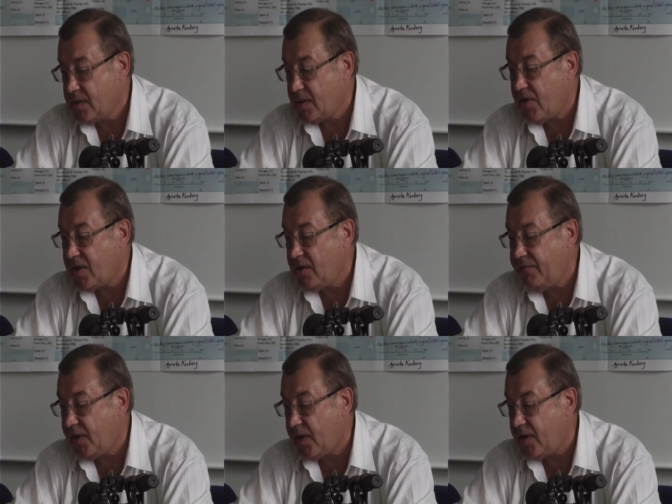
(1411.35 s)
The Russian
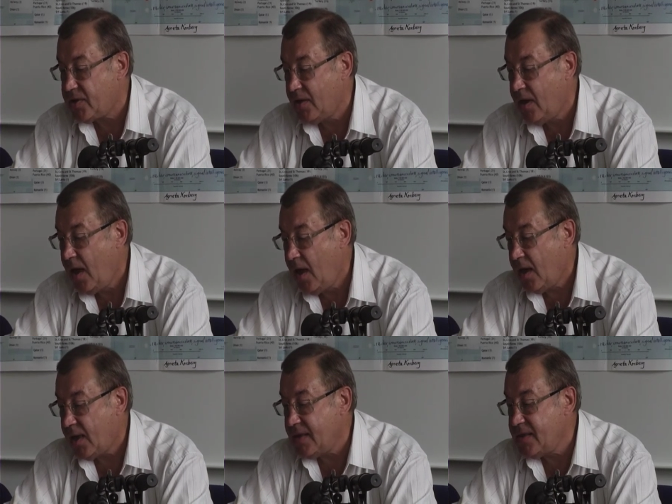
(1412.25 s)
Federation
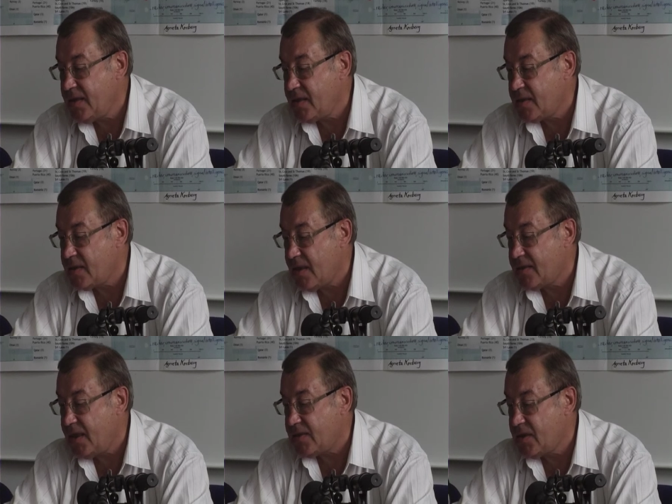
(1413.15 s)
considers
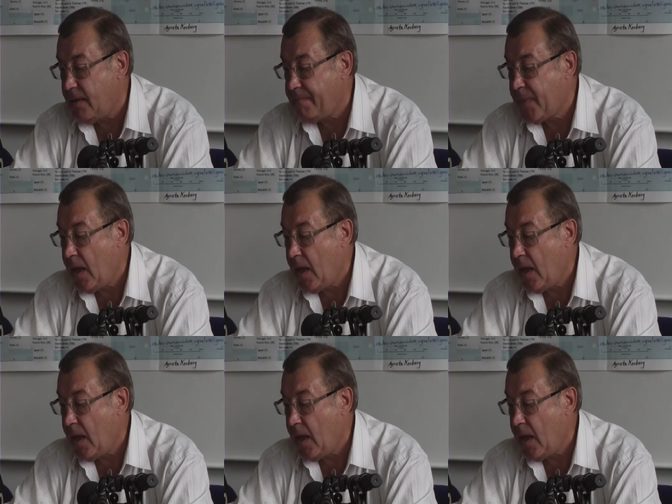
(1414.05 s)
that the